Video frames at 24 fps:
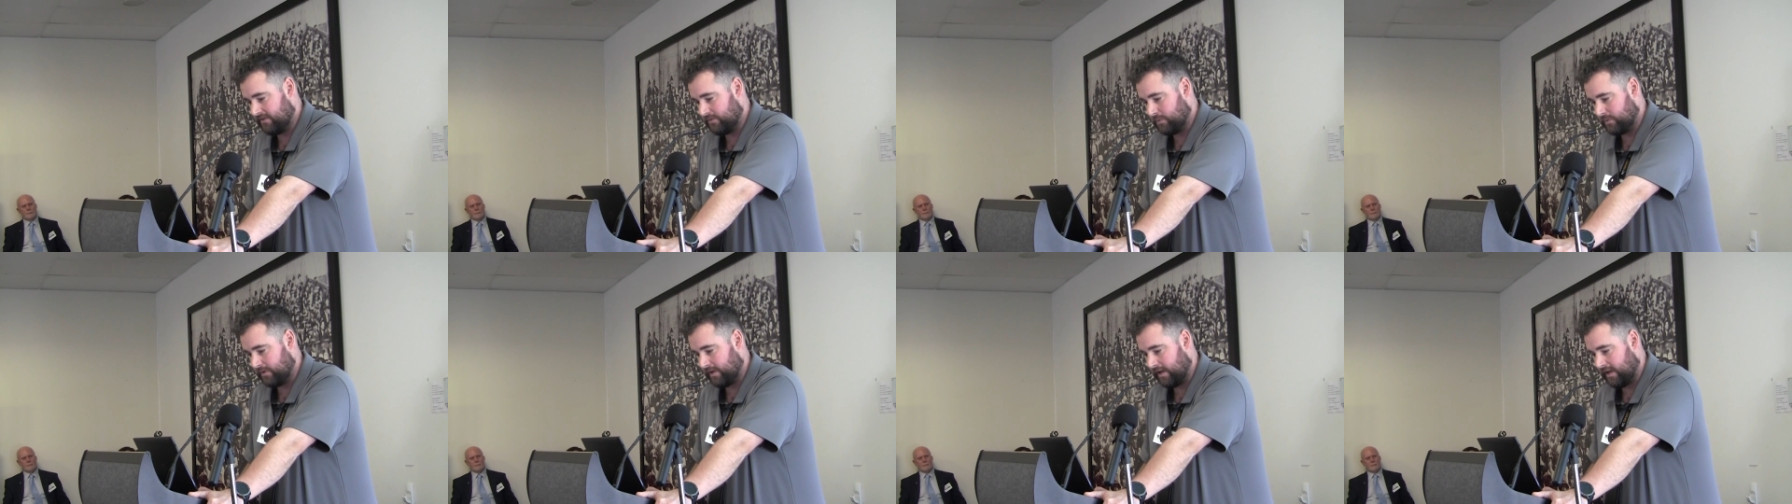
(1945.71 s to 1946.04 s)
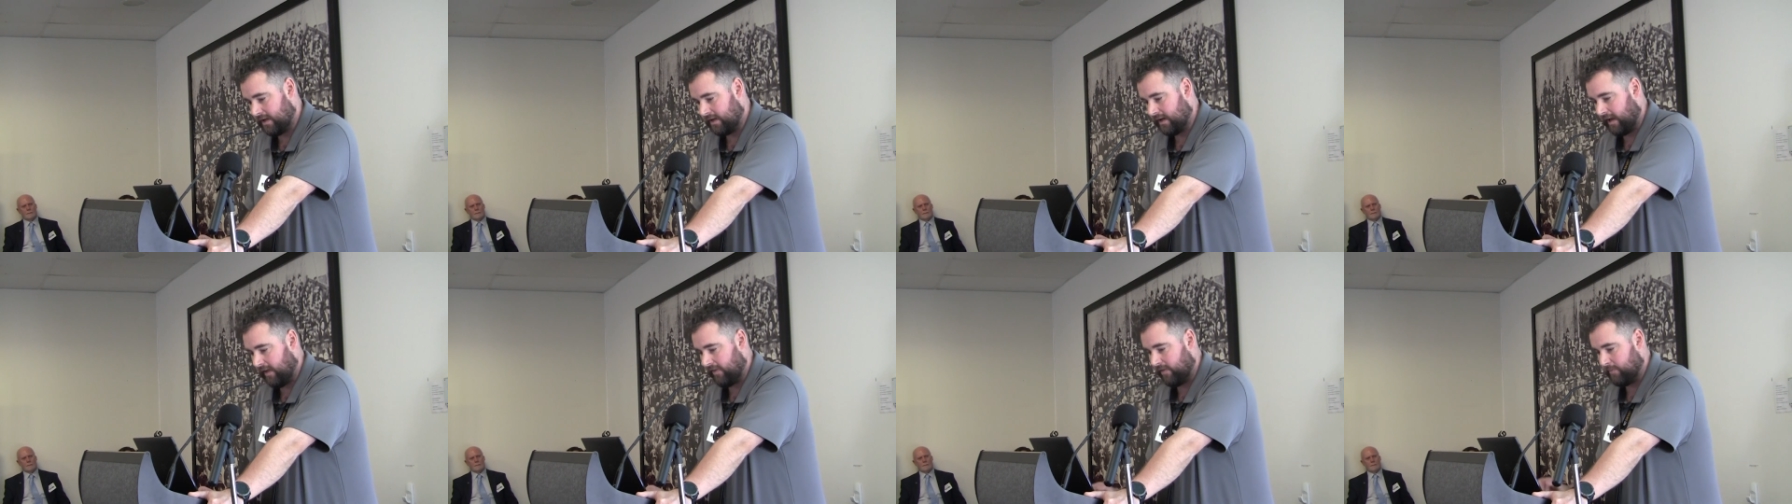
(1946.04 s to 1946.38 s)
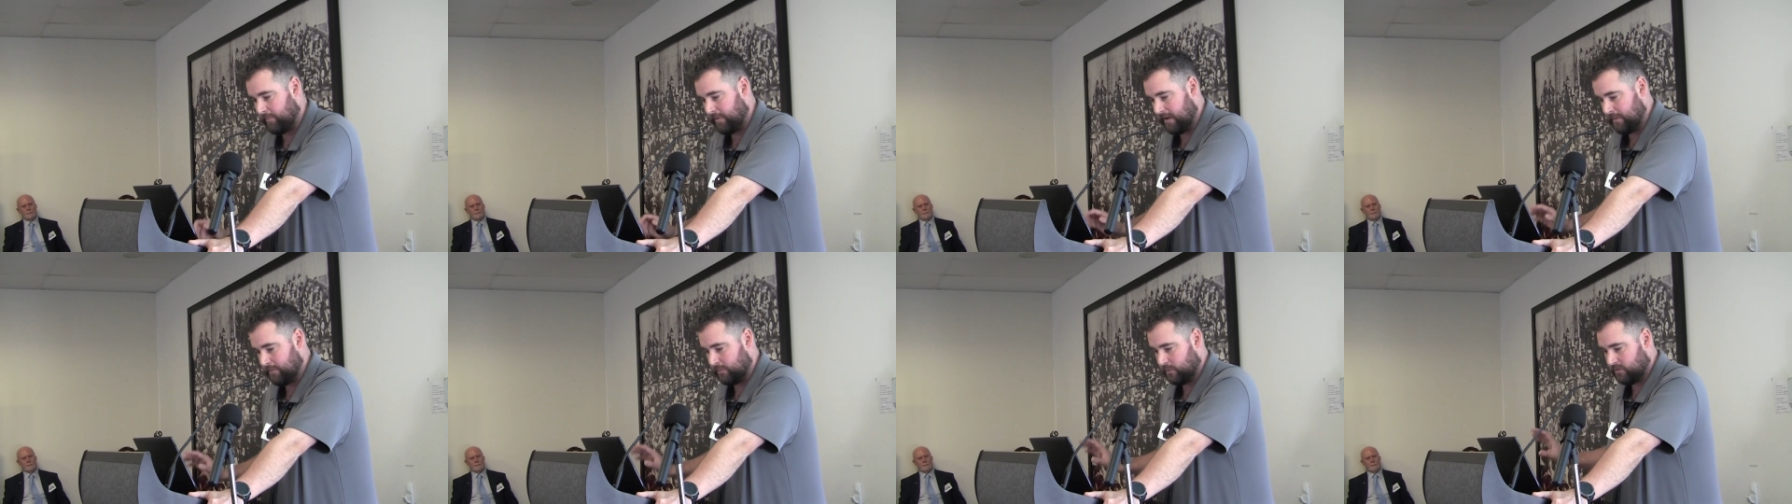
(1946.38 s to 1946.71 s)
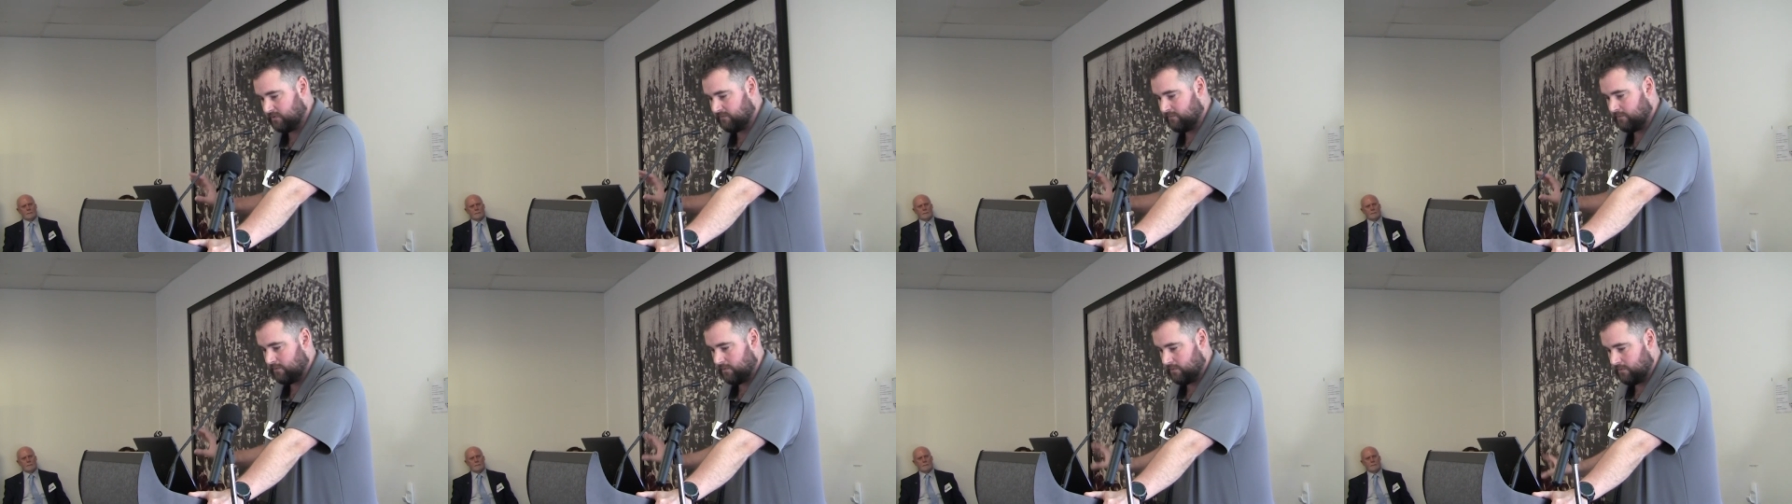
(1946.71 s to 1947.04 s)
into account other
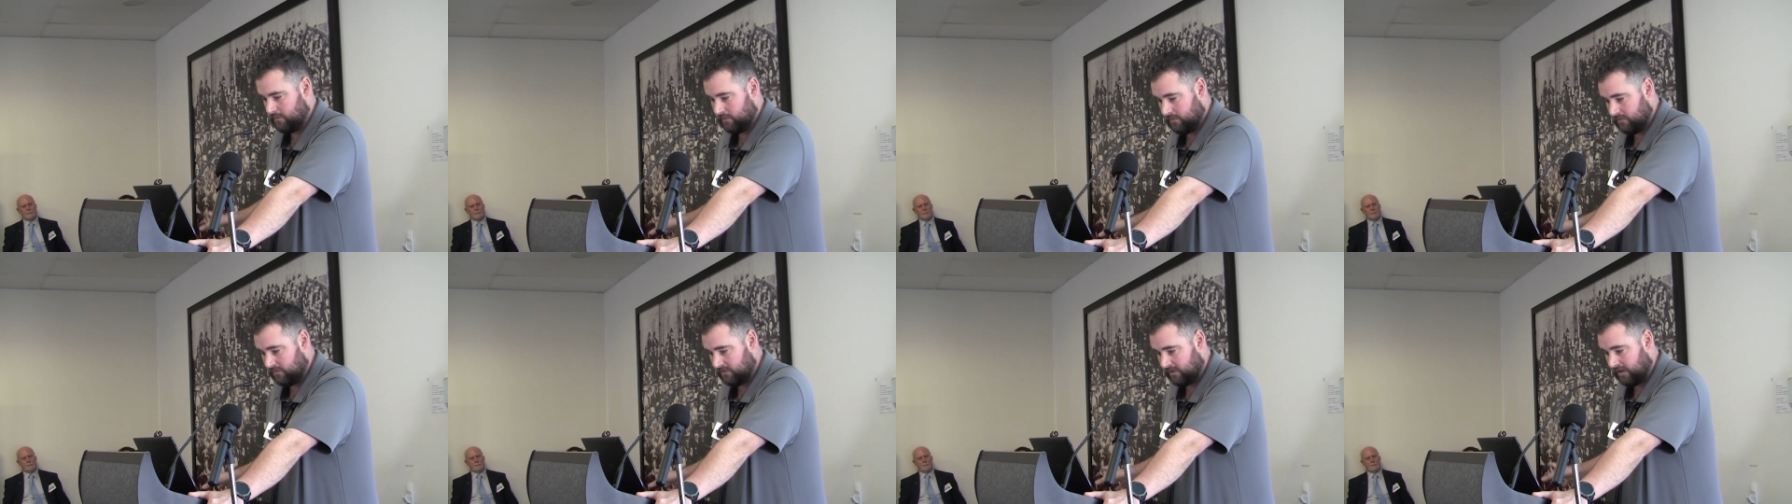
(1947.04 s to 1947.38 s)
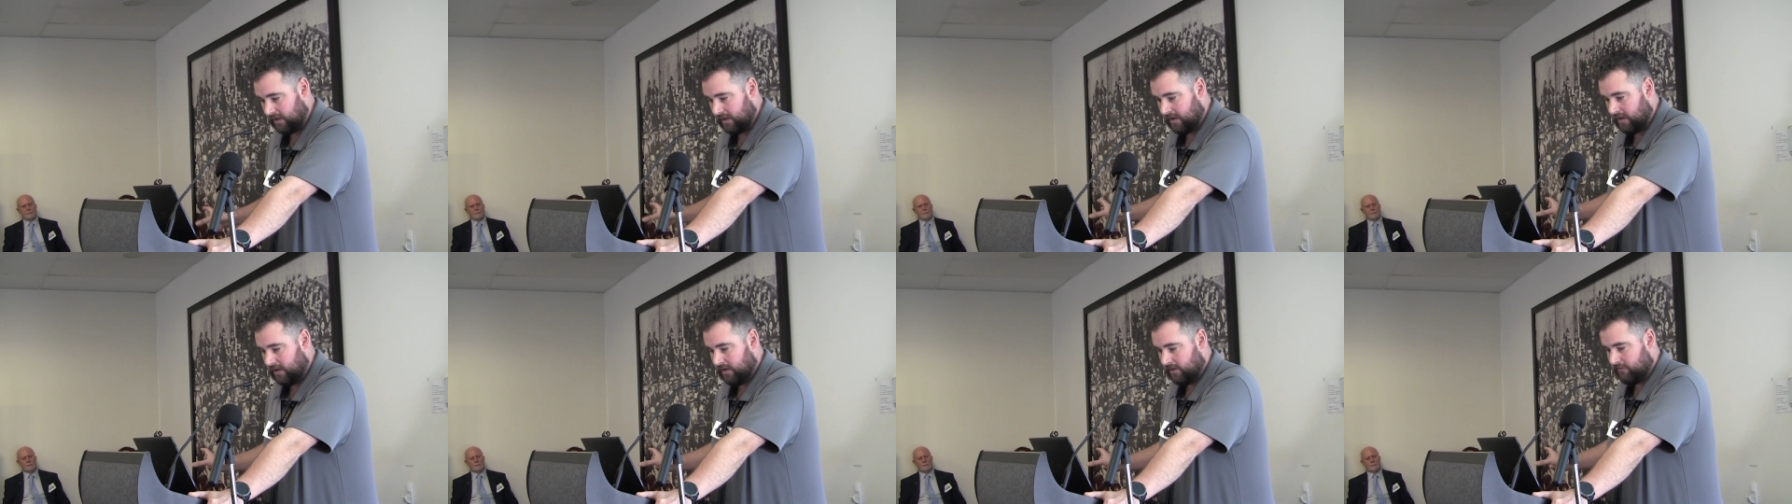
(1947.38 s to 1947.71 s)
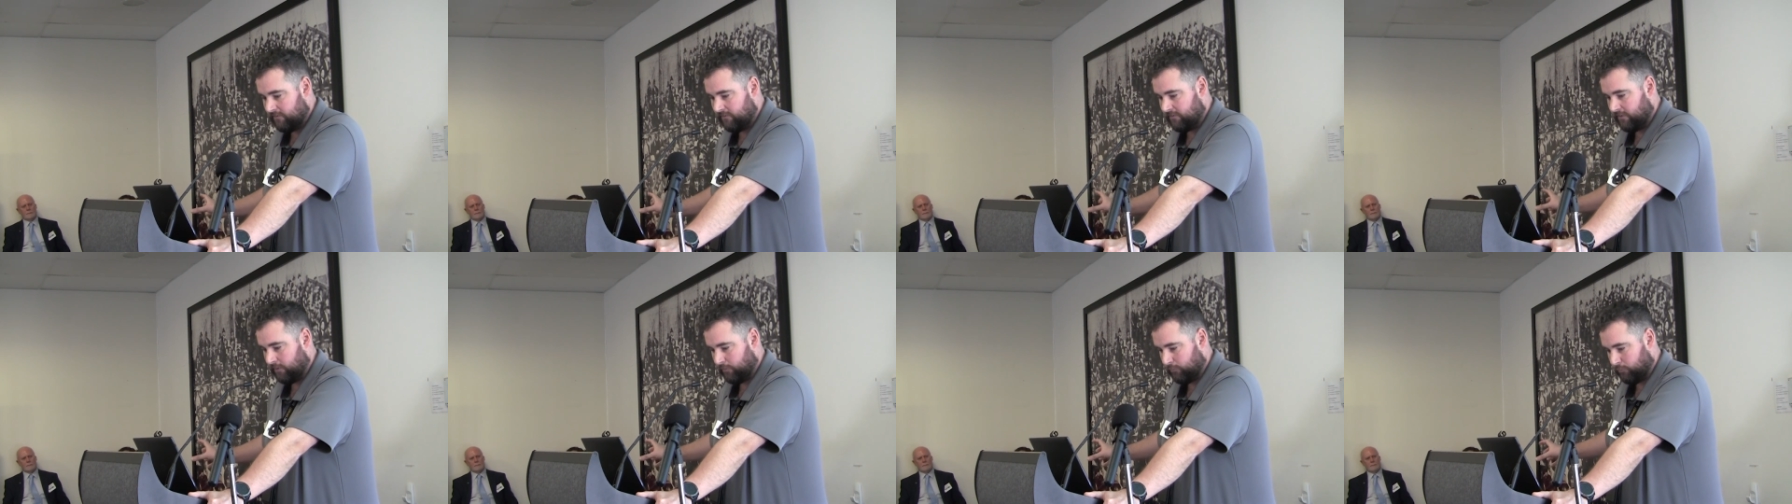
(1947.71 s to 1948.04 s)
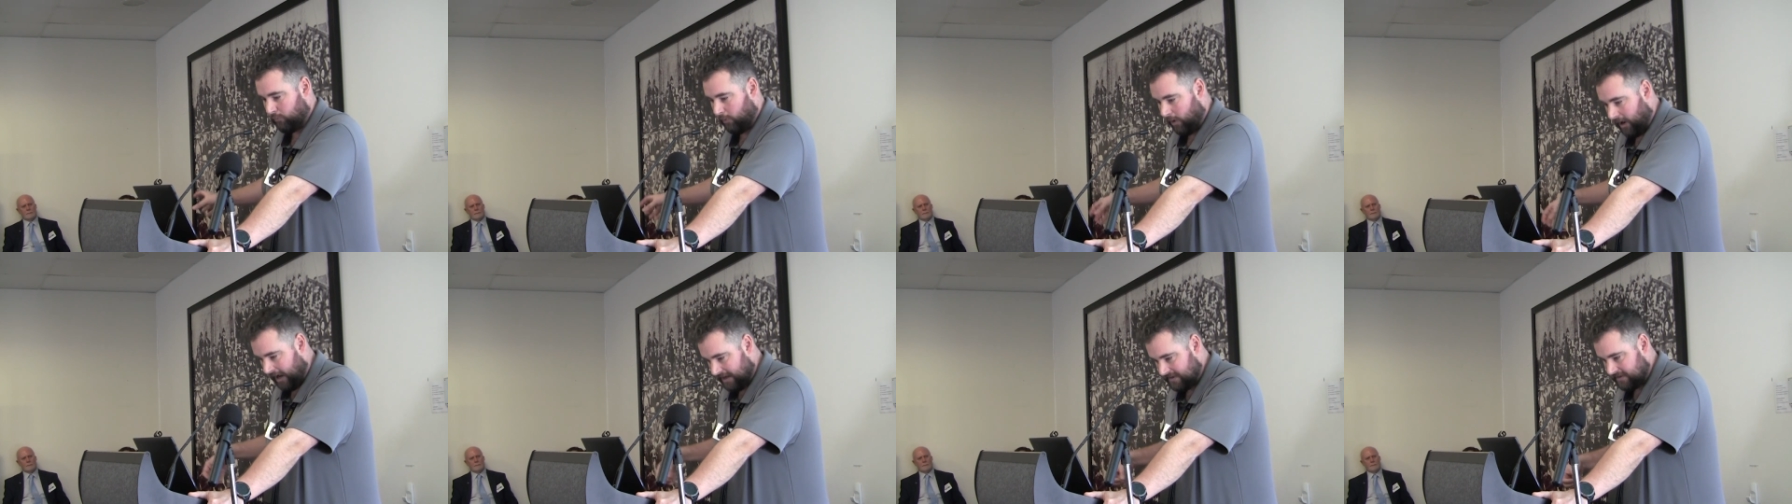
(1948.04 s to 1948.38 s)
people's views for
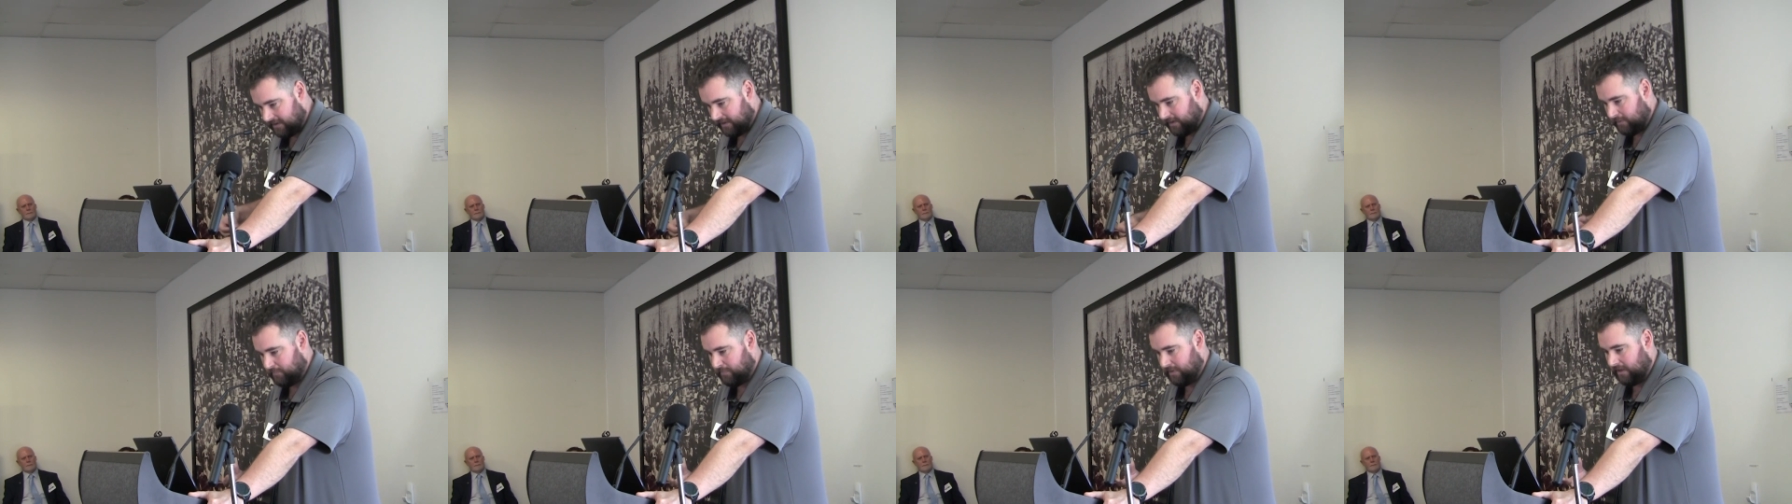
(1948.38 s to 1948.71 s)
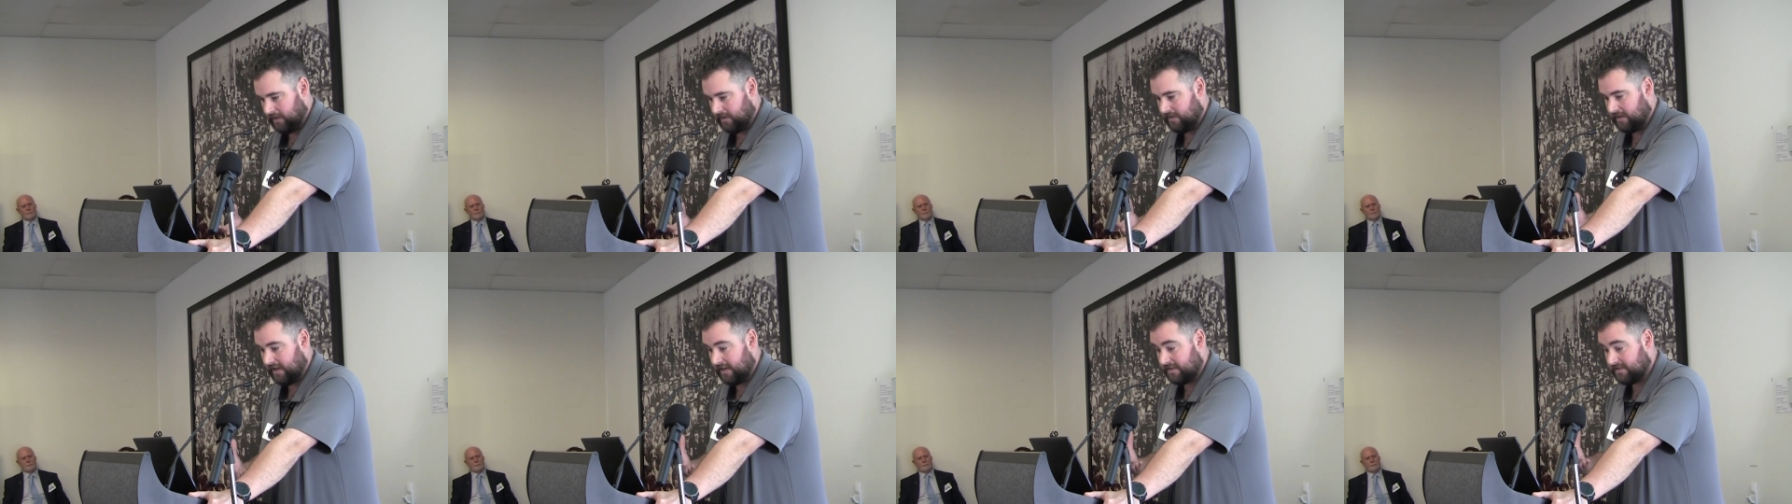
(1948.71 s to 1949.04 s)
writing a pin.